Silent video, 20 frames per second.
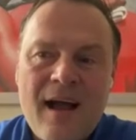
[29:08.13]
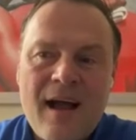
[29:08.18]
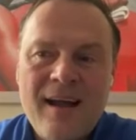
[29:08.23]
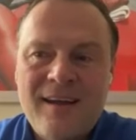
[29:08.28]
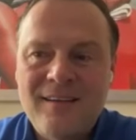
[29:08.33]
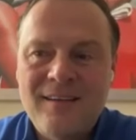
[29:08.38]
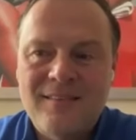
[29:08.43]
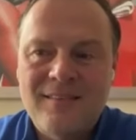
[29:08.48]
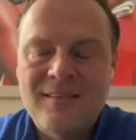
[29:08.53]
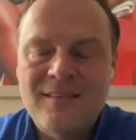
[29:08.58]
I
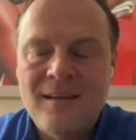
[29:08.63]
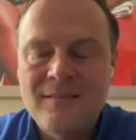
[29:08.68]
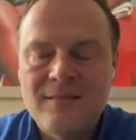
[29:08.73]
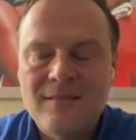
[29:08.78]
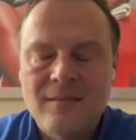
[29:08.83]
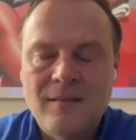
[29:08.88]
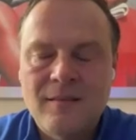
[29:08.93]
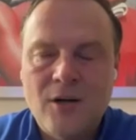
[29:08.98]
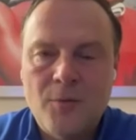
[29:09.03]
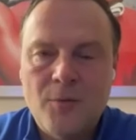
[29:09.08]
can
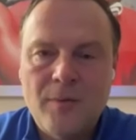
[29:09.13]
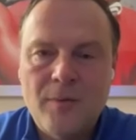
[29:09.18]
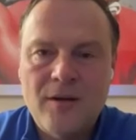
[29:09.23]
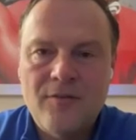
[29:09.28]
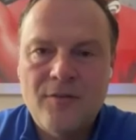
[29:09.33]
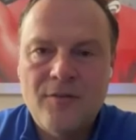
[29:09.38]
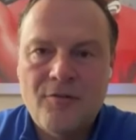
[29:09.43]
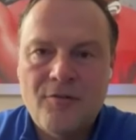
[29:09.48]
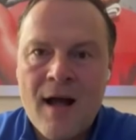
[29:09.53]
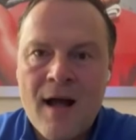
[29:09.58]
sense a little bit
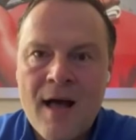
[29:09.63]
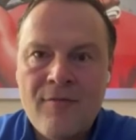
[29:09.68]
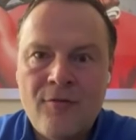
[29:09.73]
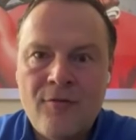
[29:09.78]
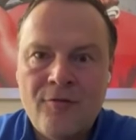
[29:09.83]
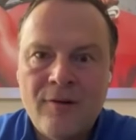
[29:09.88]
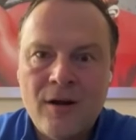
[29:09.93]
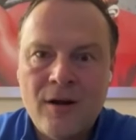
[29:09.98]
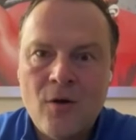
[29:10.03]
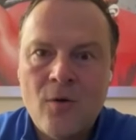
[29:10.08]
of a
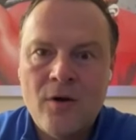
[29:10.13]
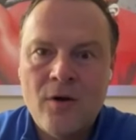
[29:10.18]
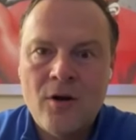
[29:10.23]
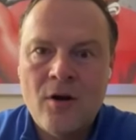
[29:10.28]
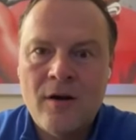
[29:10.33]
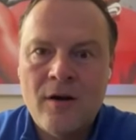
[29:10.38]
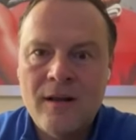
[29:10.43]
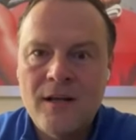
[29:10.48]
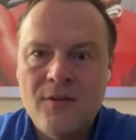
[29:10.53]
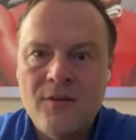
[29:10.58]
rivalry going
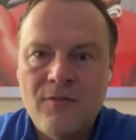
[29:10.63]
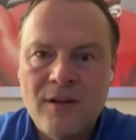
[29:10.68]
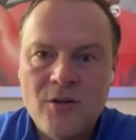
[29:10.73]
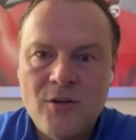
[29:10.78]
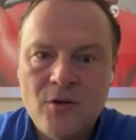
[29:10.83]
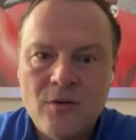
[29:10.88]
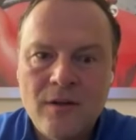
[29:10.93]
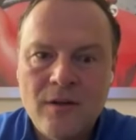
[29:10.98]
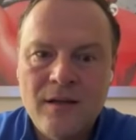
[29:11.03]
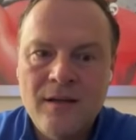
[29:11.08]
on
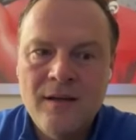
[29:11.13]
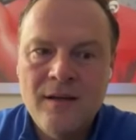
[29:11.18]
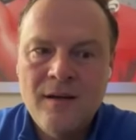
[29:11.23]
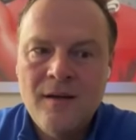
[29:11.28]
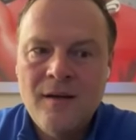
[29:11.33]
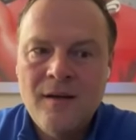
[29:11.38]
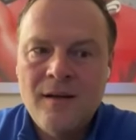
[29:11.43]
individually.